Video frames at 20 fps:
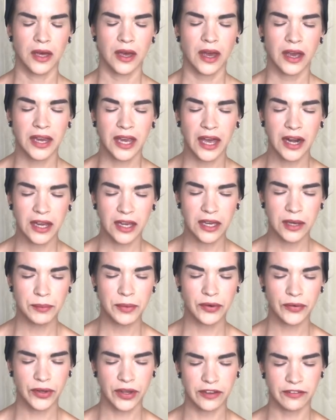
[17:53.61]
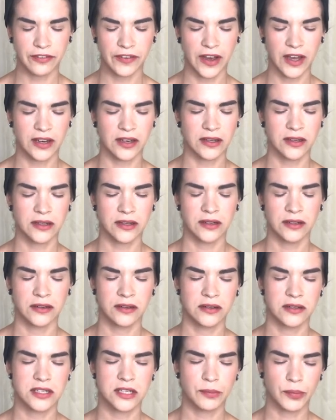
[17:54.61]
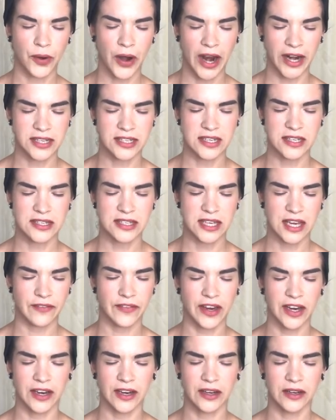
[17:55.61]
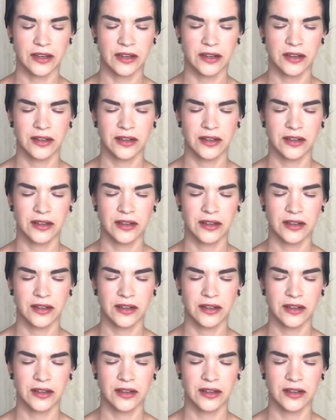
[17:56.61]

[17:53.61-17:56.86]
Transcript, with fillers: Again, it can be really fun to practice giving